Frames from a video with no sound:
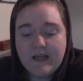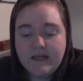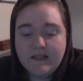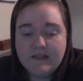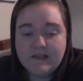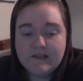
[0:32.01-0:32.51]

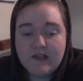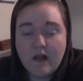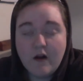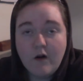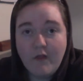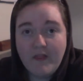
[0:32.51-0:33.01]
is
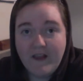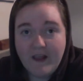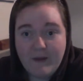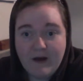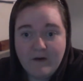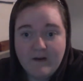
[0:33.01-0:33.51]
not think
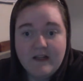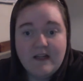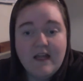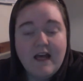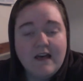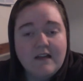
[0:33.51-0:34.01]
about it
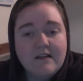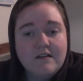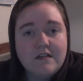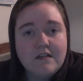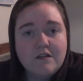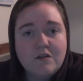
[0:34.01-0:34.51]

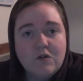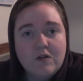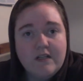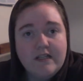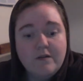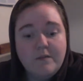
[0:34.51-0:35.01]
and talk
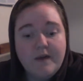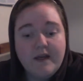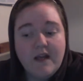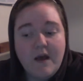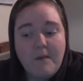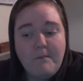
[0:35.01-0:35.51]
a little
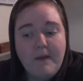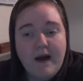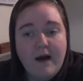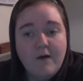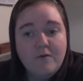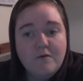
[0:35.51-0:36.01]
bit
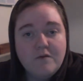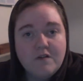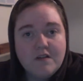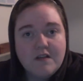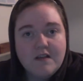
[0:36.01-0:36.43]
about